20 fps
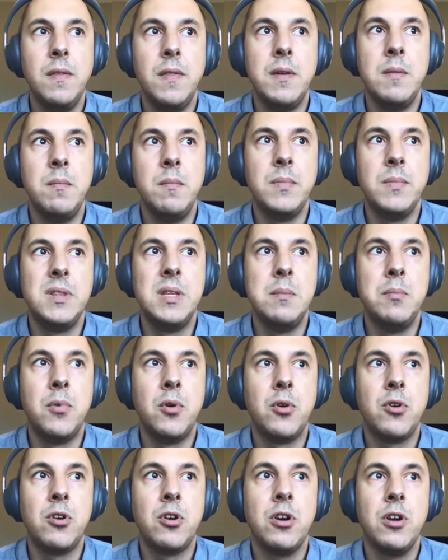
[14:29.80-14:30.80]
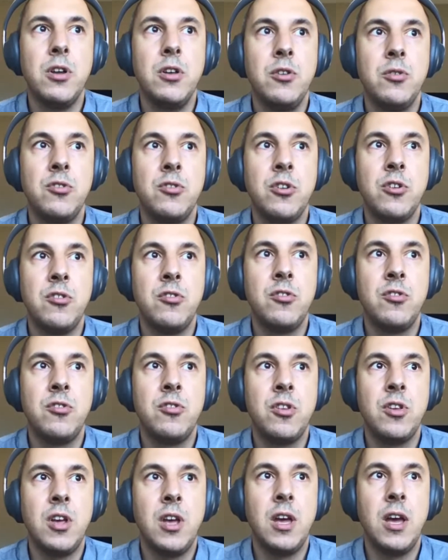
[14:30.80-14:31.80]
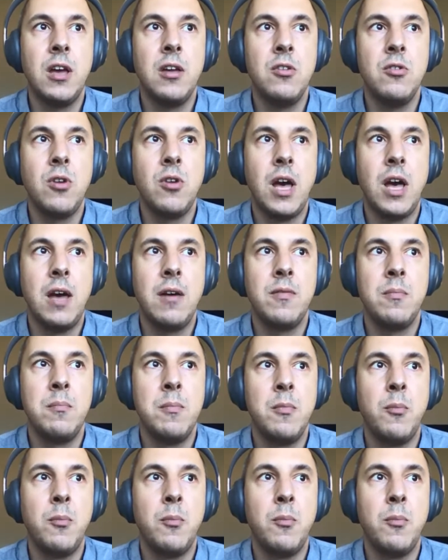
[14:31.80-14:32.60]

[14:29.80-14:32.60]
The more users you have,